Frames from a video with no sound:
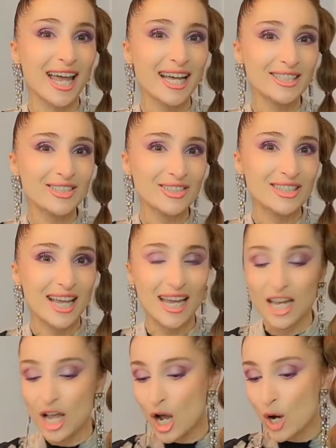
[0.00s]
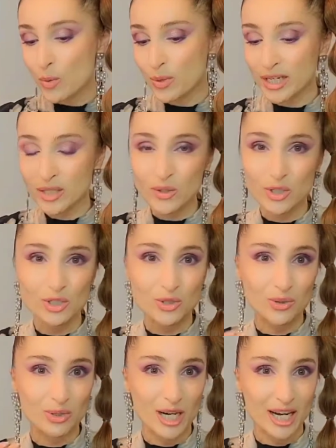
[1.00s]
And today, we're going
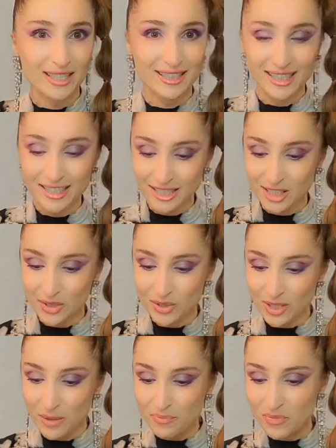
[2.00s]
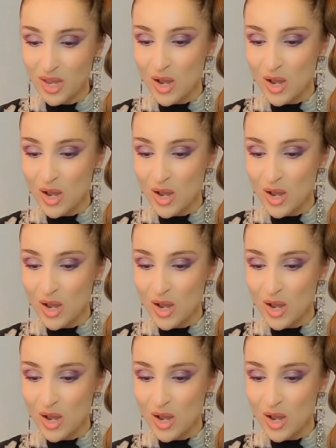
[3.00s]
to create this look